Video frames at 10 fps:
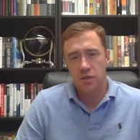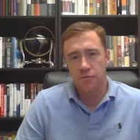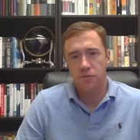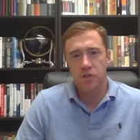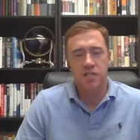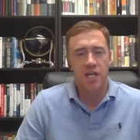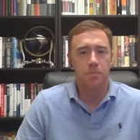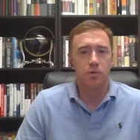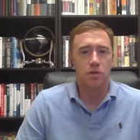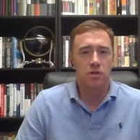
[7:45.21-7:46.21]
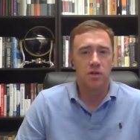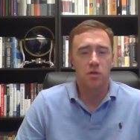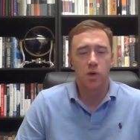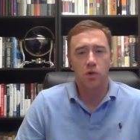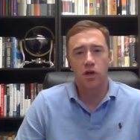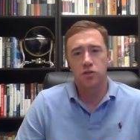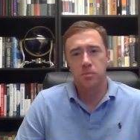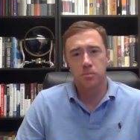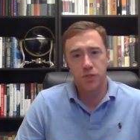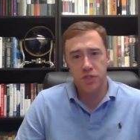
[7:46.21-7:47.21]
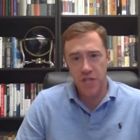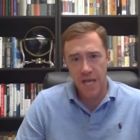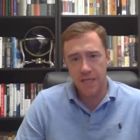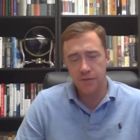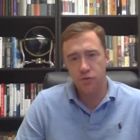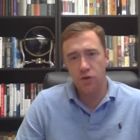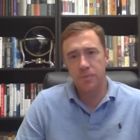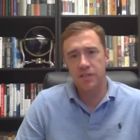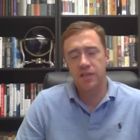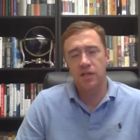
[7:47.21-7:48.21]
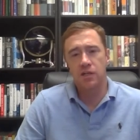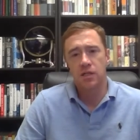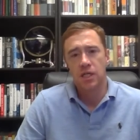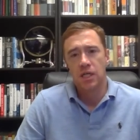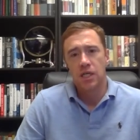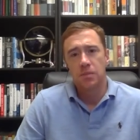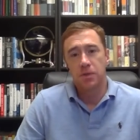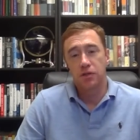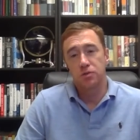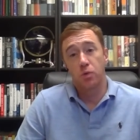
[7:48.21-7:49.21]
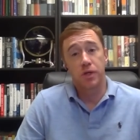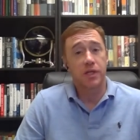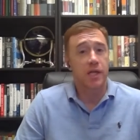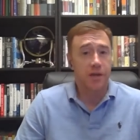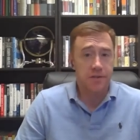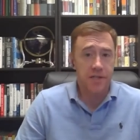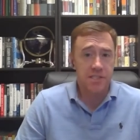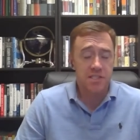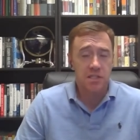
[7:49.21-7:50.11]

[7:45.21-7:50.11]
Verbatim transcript: Like, for example, uh, we were all looking pretty shaggy for a bit there because we weren't getting haircuts.